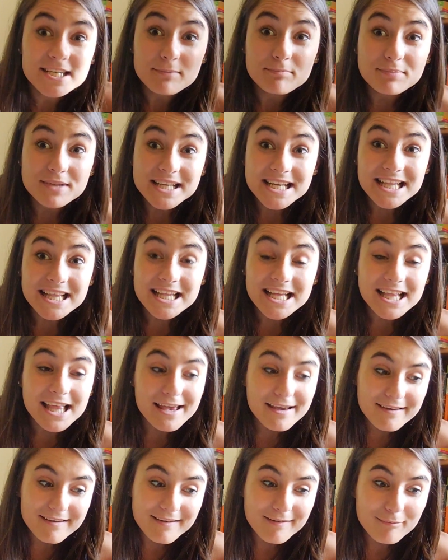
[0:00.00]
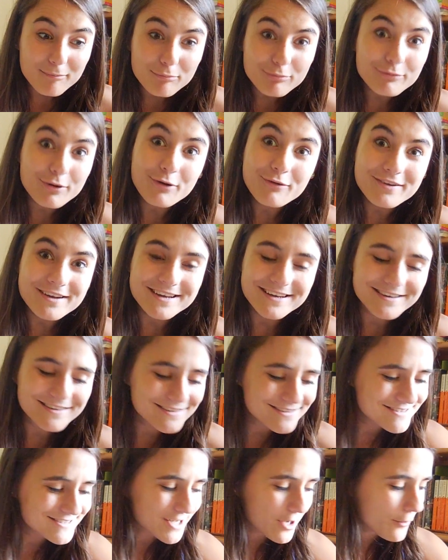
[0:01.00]
completely like
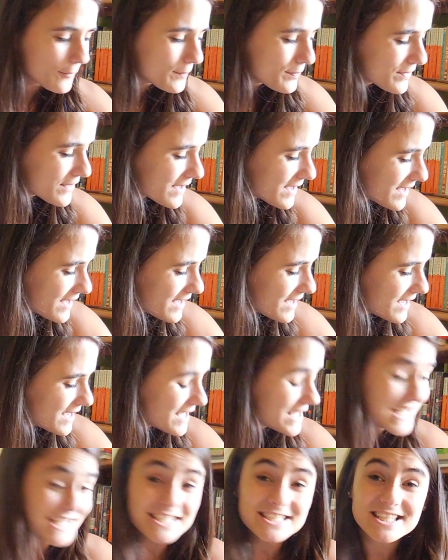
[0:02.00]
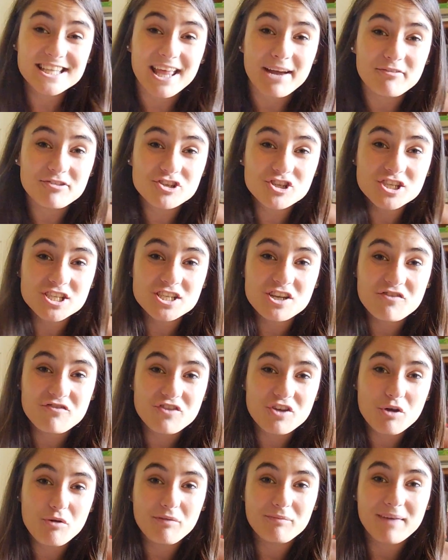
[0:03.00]
broken. So yes, that was just a
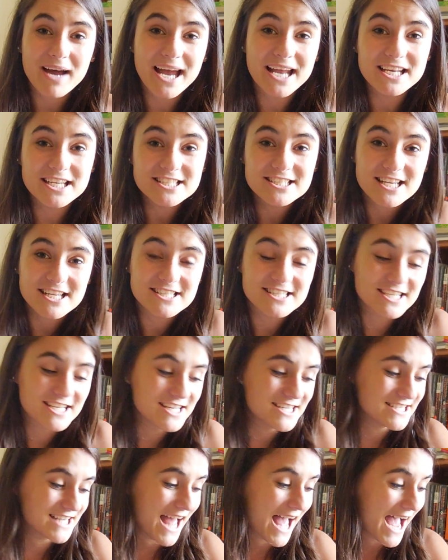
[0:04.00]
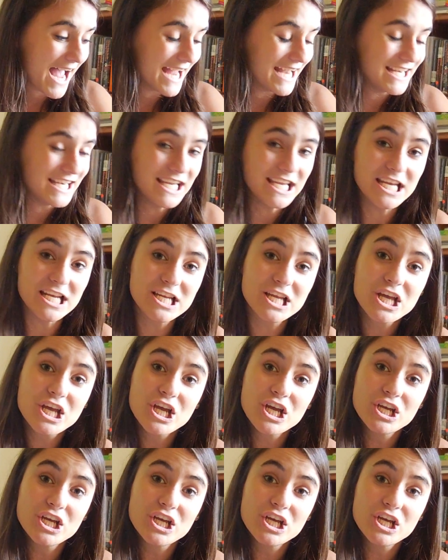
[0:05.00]
few of my necessities that I need